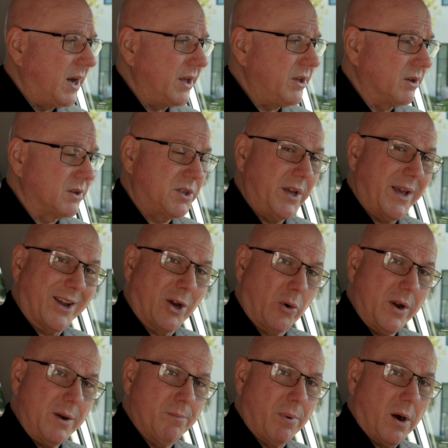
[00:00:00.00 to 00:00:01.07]
you'll see a
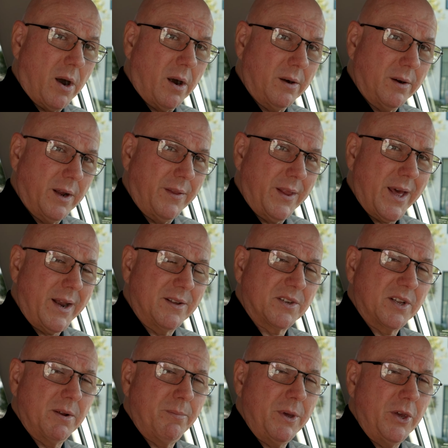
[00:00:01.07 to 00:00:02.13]
green bar, and that is
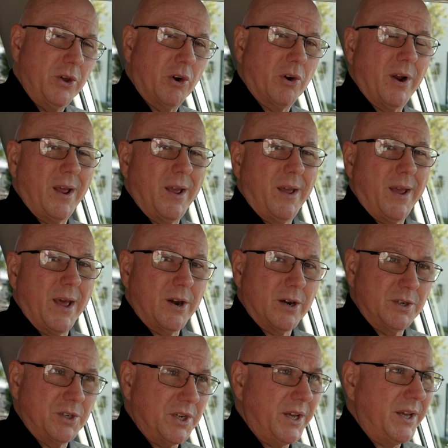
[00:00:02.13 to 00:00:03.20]
going to be your
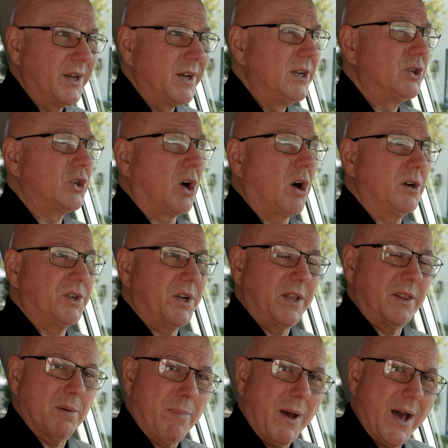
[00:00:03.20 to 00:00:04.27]
energy
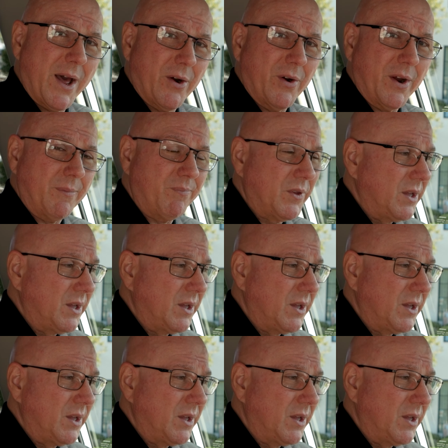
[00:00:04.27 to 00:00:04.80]
charging the battery.